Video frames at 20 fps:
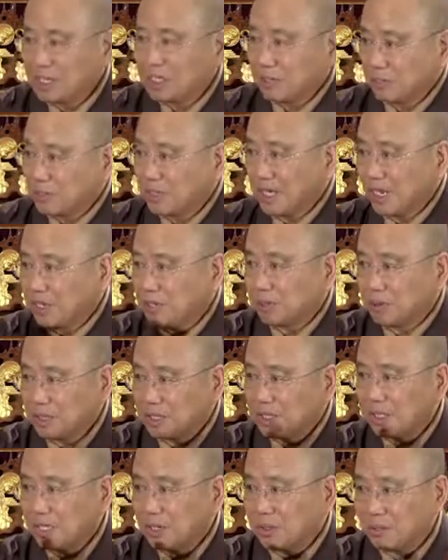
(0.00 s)
Insubstantial
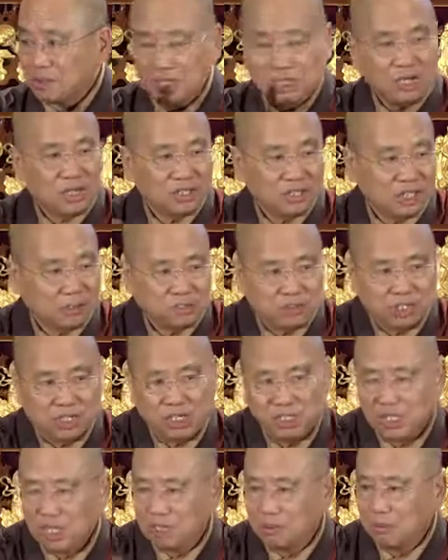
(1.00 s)
is subtle. It's not
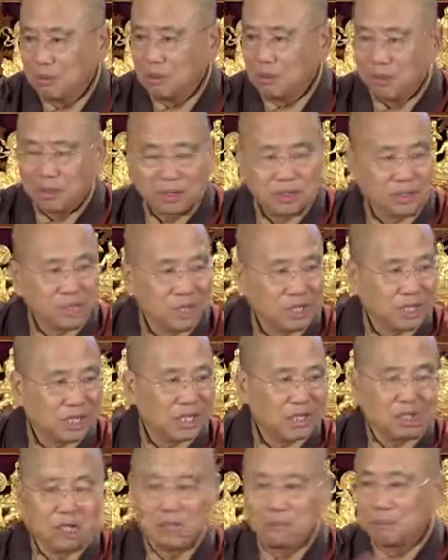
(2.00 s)
substance anymore.
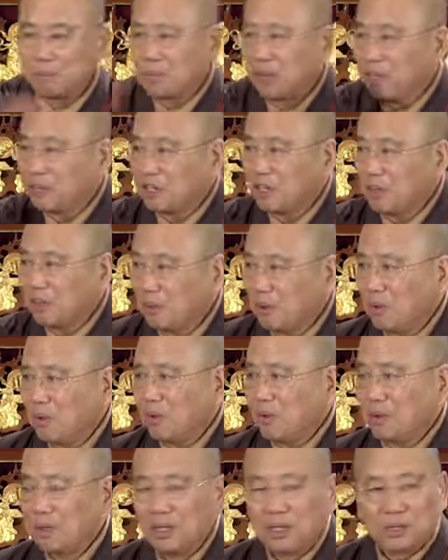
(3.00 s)
It's not a breath
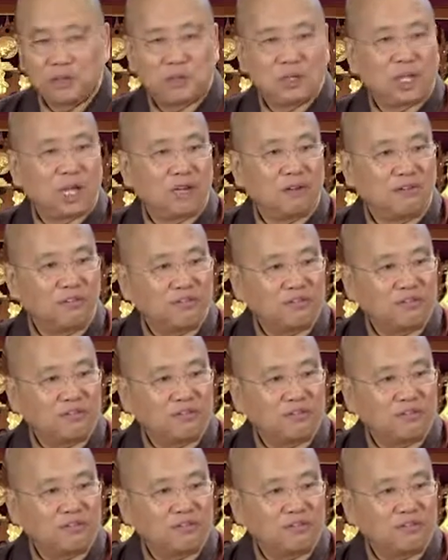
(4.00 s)
anymore. You can